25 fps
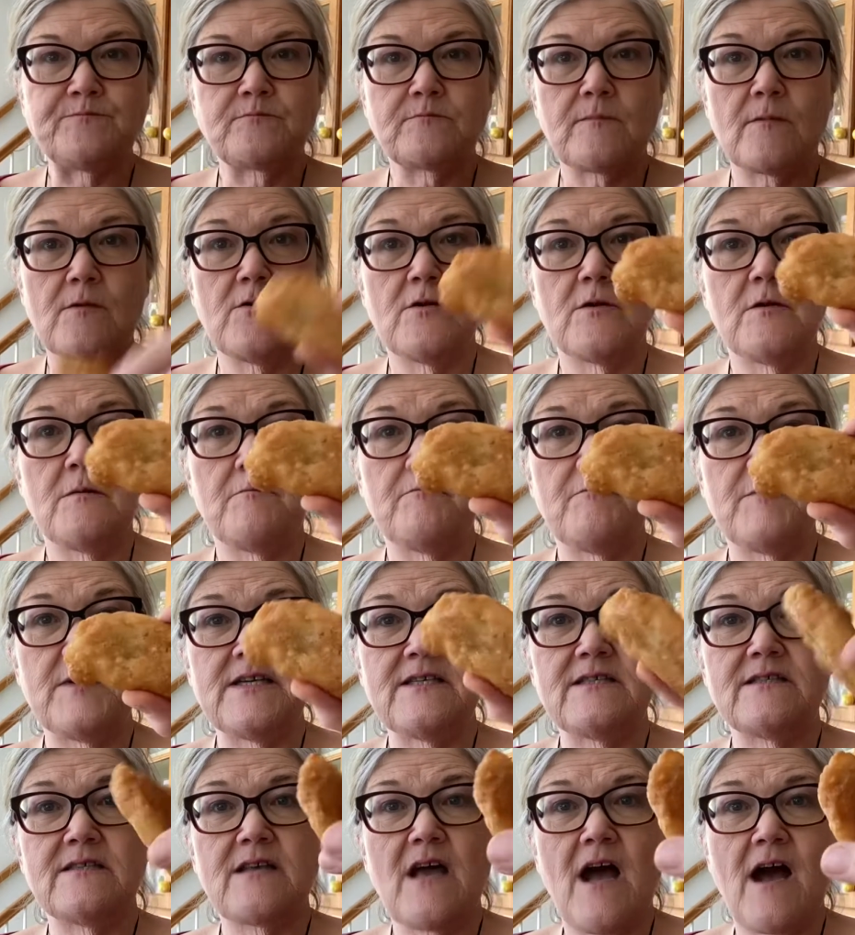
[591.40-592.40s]
you know,
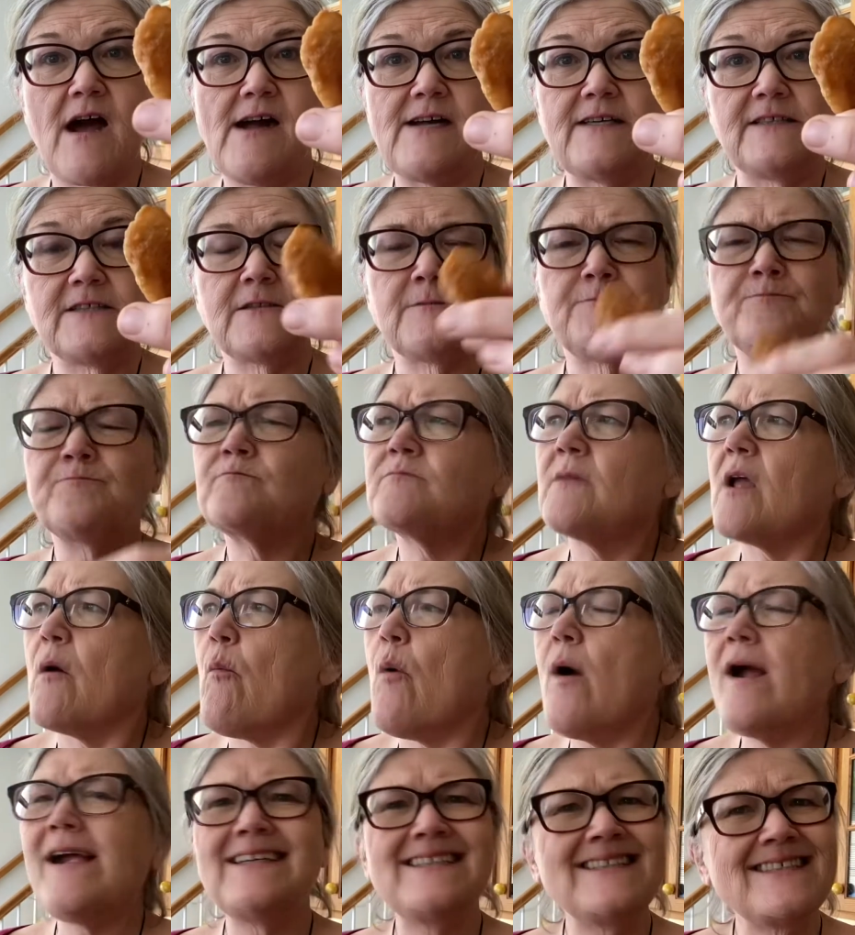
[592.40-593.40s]
big size.
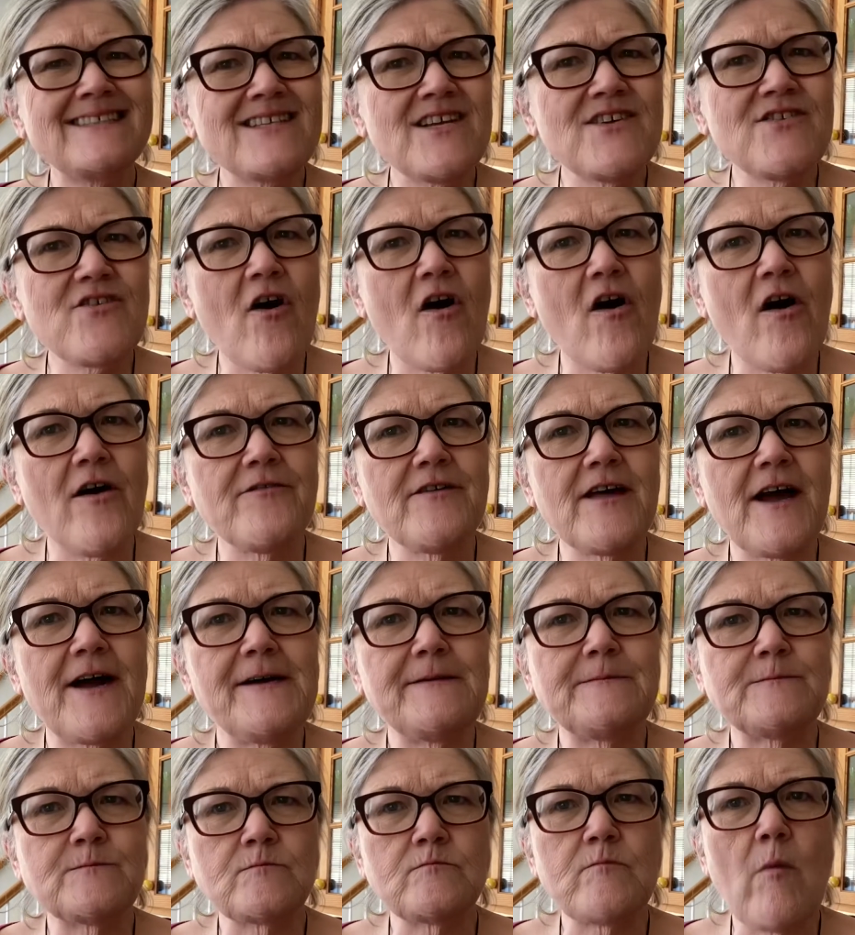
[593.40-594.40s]
What is it, y'all,
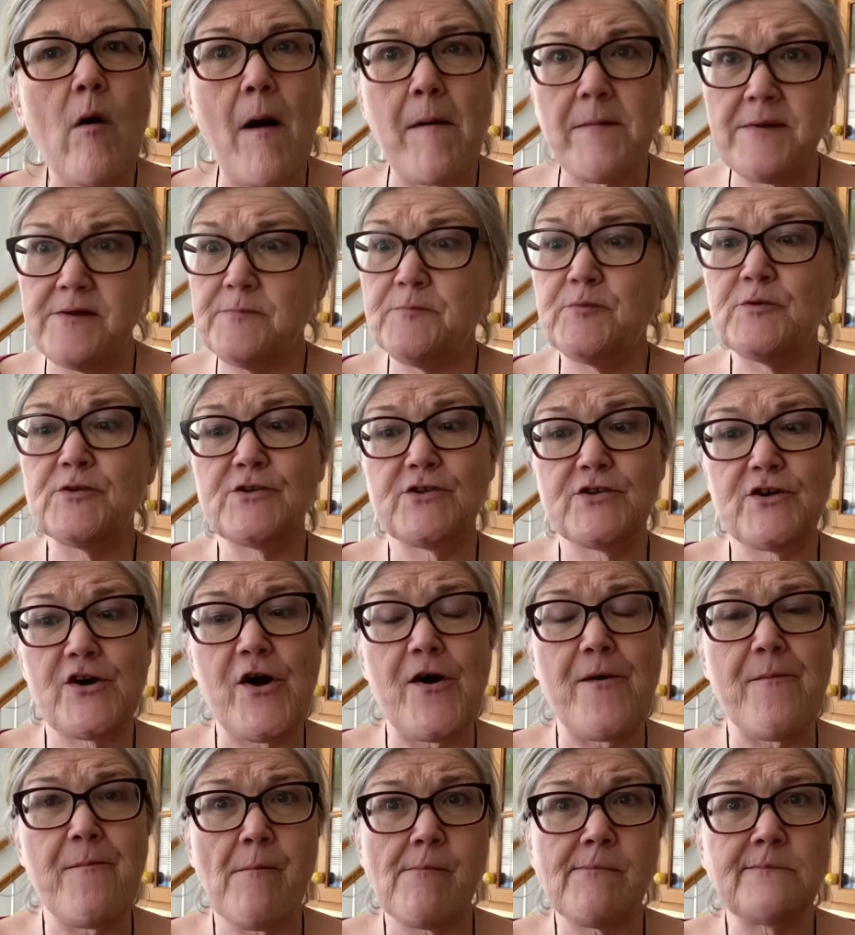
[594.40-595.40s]
that, I mean, it's pretty
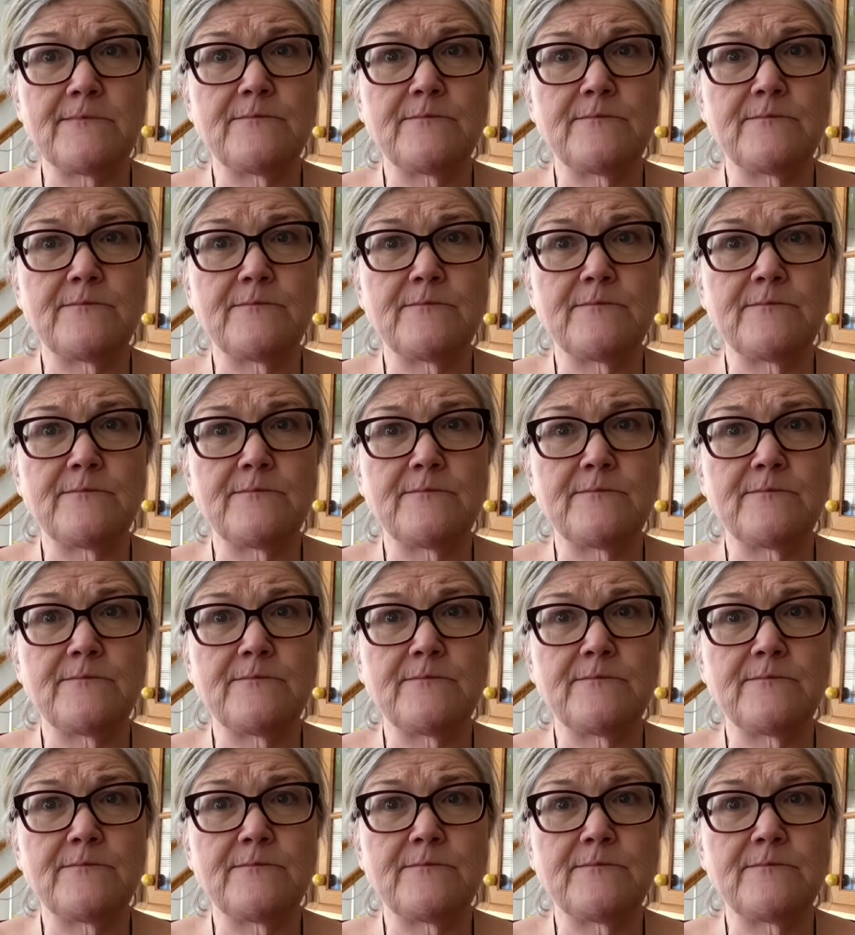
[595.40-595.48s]
good.